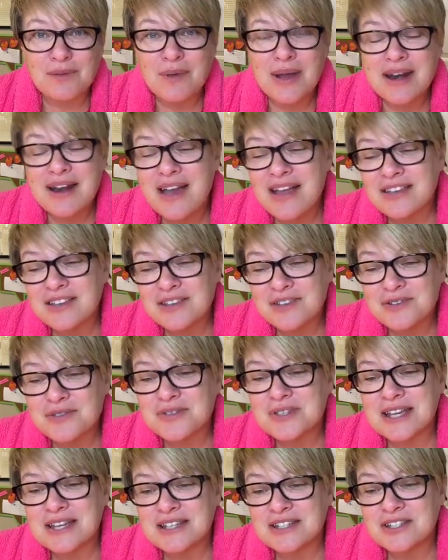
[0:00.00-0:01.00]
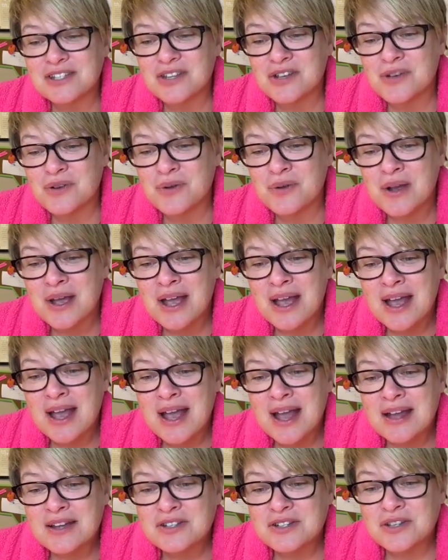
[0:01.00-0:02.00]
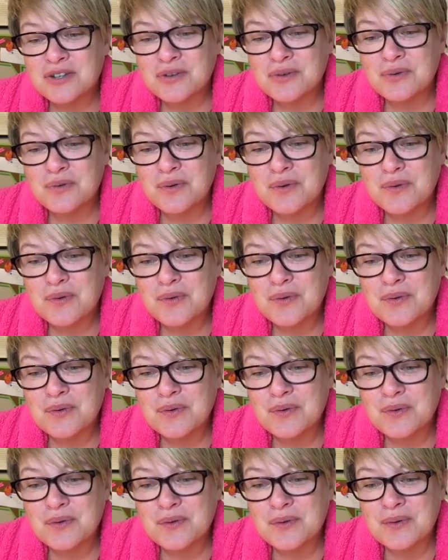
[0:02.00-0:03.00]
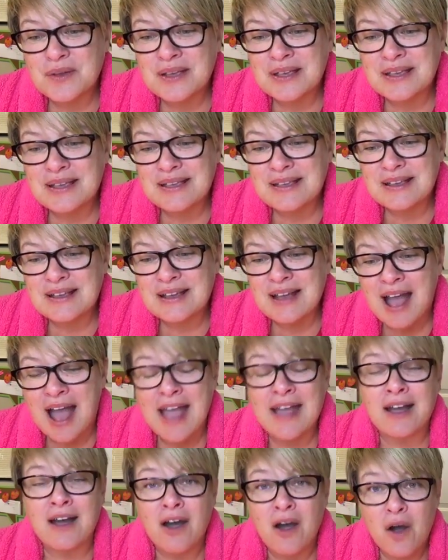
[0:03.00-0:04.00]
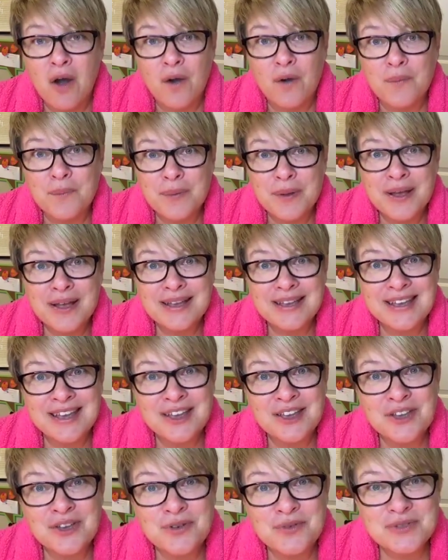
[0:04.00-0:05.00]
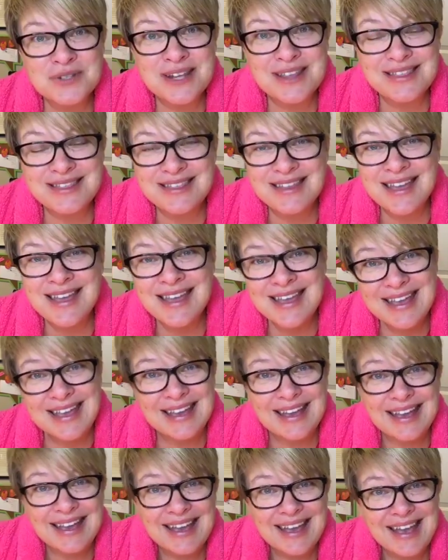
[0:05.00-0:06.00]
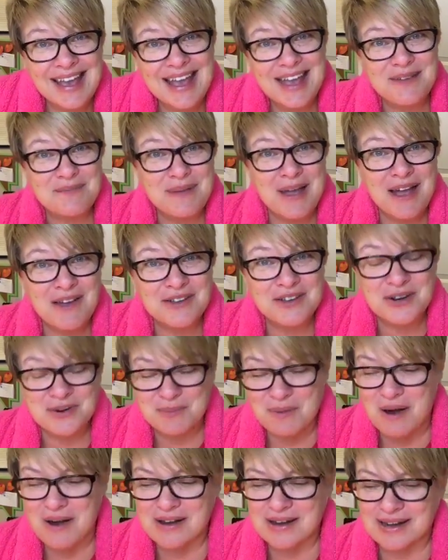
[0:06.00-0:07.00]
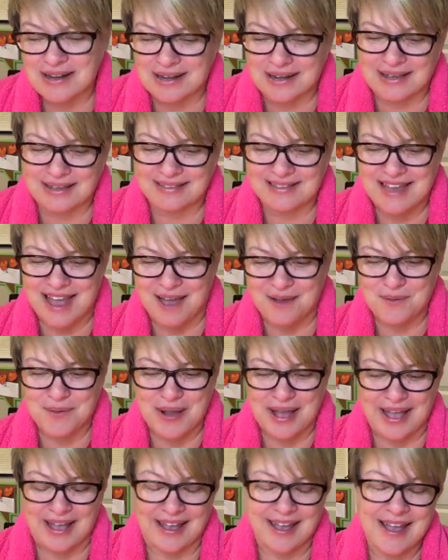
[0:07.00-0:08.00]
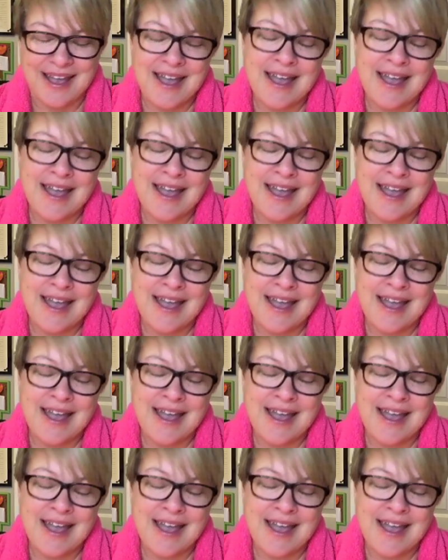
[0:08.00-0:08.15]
Why not use it to to I hope get you to think about your marketing that way.